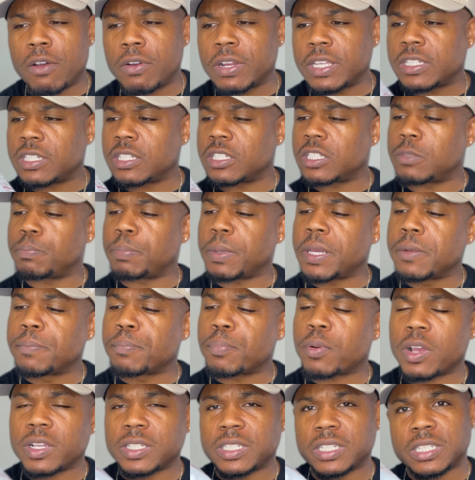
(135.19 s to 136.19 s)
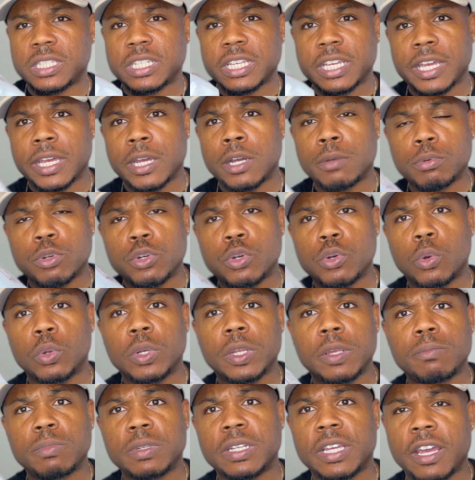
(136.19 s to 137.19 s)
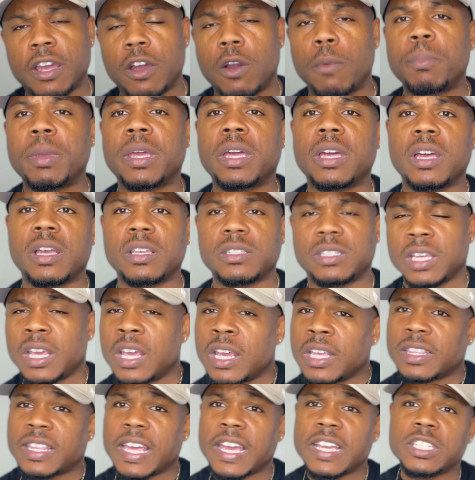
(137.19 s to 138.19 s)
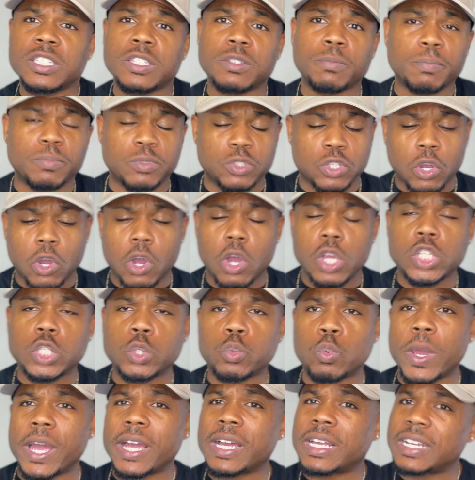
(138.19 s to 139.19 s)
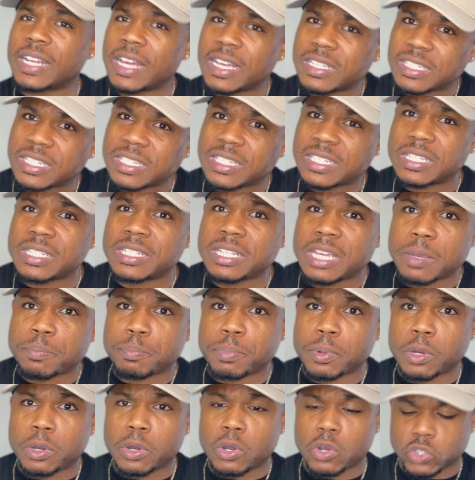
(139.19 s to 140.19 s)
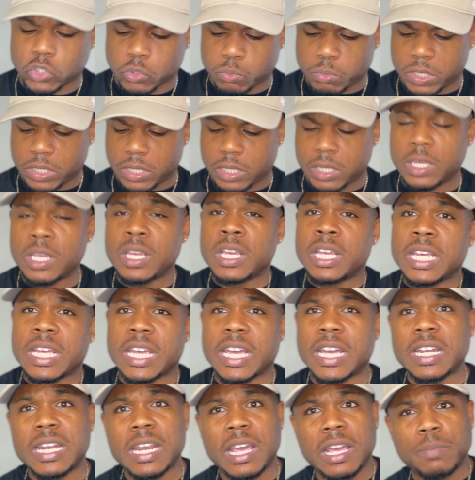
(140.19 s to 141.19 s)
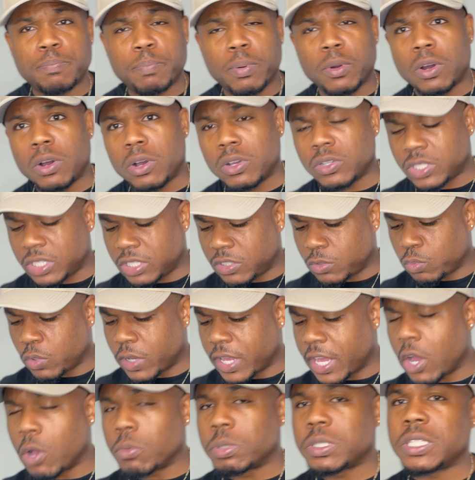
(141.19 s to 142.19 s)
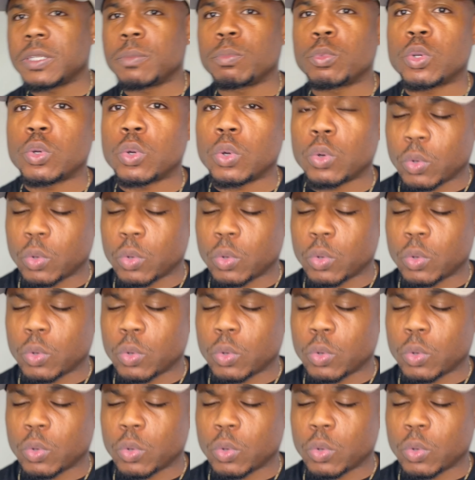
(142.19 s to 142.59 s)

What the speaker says: It's a speeding process to help cool them down because they dog sweat glands is in their paws, man, and their paws is what helps them.